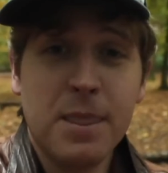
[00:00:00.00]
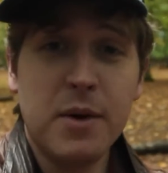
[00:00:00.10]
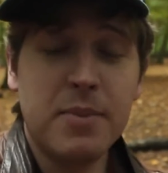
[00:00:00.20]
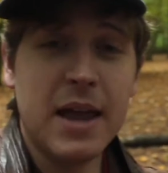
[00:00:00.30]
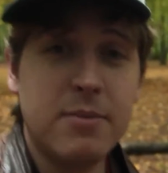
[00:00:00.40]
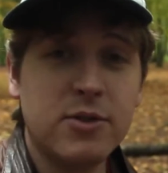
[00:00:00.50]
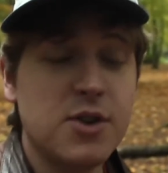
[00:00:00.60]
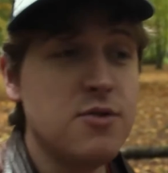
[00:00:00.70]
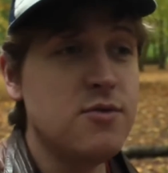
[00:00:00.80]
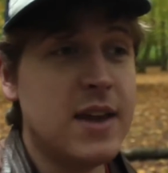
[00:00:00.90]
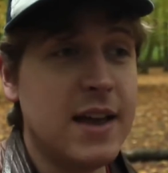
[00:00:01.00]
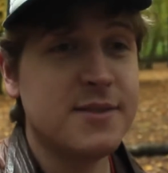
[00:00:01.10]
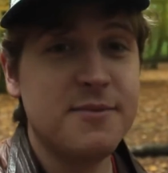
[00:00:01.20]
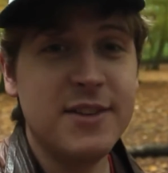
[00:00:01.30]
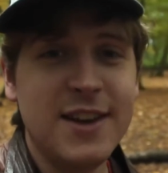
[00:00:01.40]
we'll be able to get
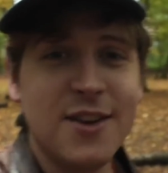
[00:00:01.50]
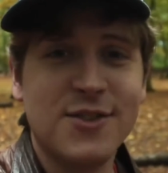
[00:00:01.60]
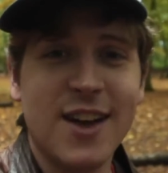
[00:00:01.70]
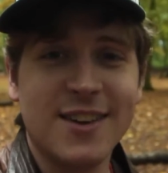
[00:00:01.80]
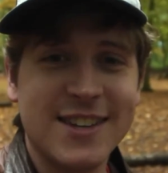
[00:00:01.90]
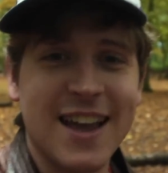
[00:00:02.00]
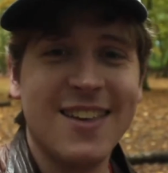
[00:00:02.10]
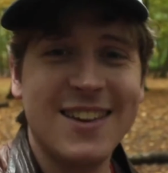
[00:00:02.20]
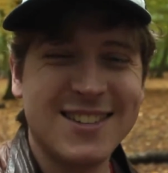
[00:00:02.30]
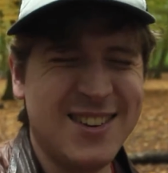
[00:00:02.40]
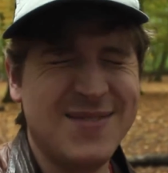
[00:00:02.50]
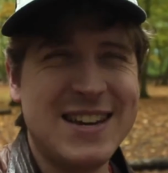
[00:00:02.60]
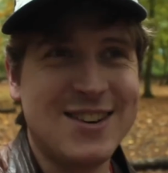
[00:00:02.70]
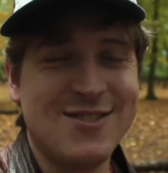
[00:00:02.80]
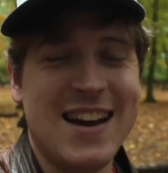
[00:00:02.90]
some videos done together. It's going to be
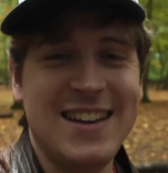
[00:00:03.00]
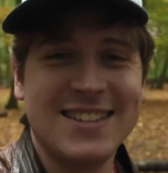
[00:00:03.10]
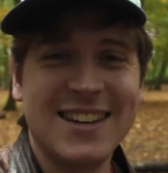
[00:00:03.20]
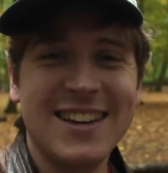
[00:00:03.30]
great.